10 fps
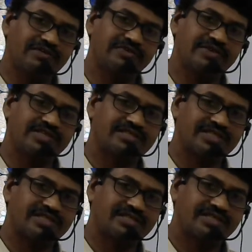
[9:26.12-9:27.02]
we can
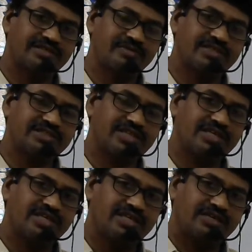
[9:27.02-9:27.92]
say. Because
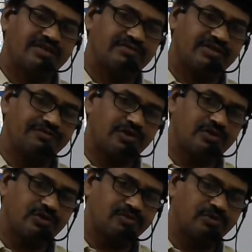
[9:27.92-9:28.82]
if you want
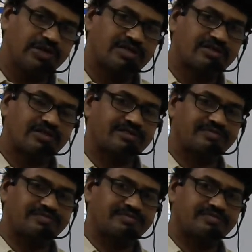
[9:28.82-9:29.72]
to remove electron,
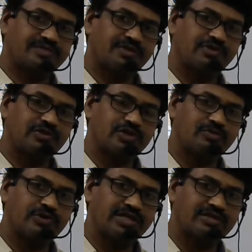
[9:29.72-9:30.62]
we
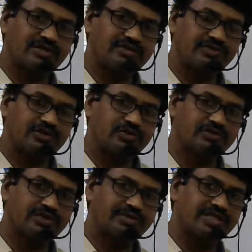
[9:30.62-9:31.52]
have to give
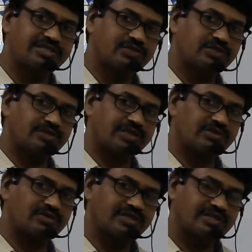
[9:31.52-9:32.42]
some energy to that
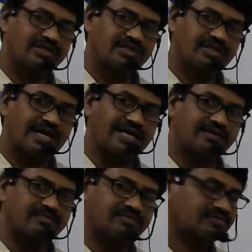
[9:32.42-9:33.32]
particular
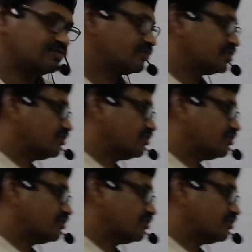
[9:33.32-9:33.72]
atom. For